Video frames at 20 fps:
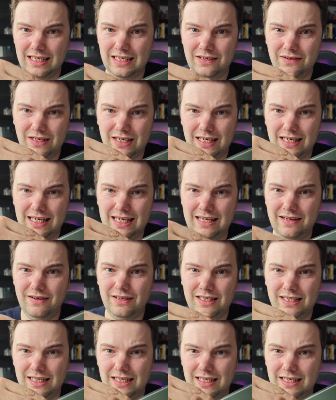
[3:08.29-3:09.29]
you can hear
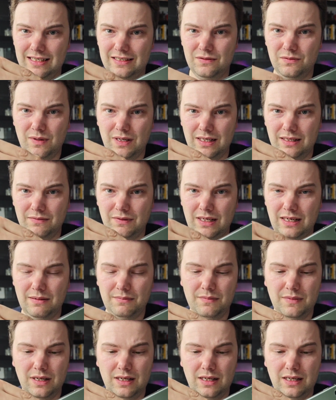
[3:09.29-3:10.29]
it here as well when
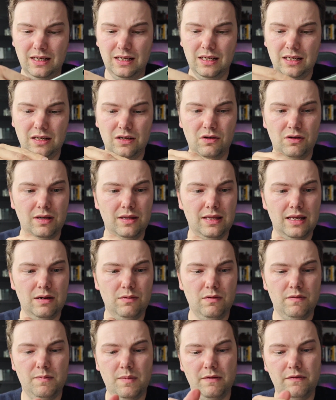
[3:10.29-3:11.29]
I'm going there
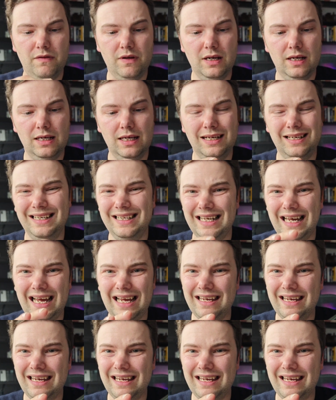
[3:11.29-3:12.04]
with my fingernail.